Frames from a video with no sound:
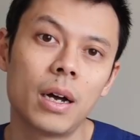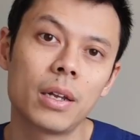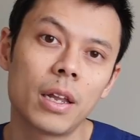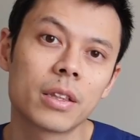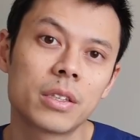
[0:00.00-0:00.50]

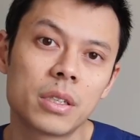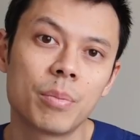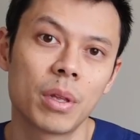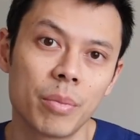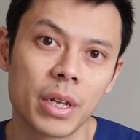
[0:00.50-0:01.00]
Unlike the
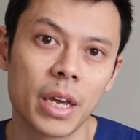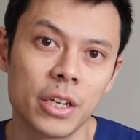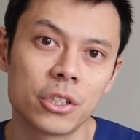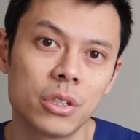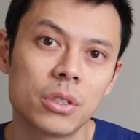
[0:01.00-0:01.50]
stimulant
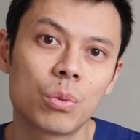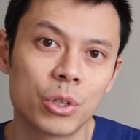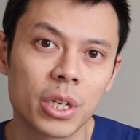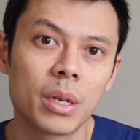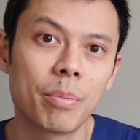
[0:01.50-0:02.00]
medications, which
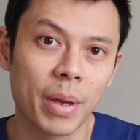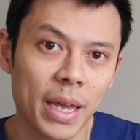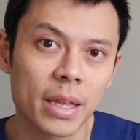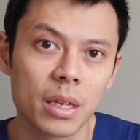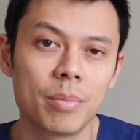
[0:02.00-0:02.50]
can
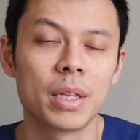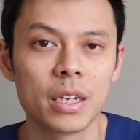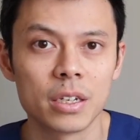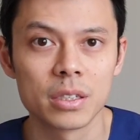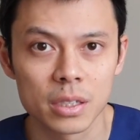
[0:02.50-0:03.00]
impair the ability
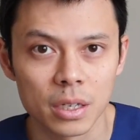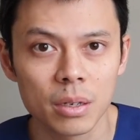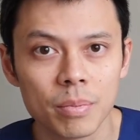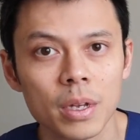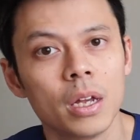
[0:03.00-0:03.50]
to
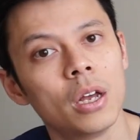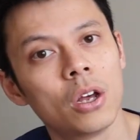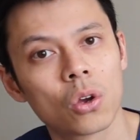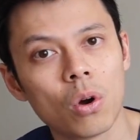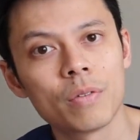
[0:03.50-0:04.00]
sleep,
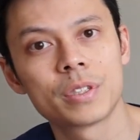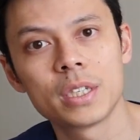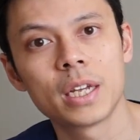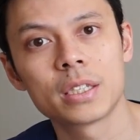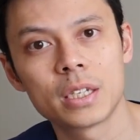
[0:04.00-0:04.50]

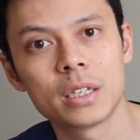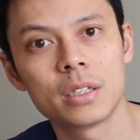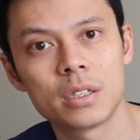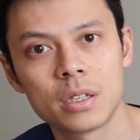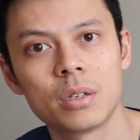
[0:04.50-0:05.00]
Guanfacine has a
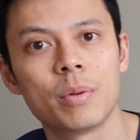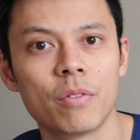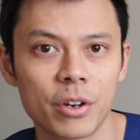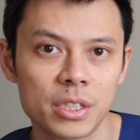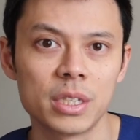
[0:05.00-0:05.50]
tendency to be
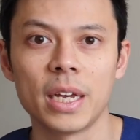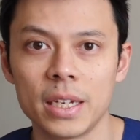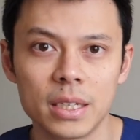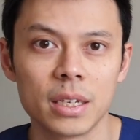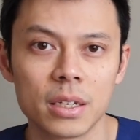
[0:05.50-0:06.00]
very
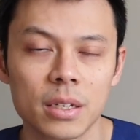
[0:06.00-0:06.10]
sedating.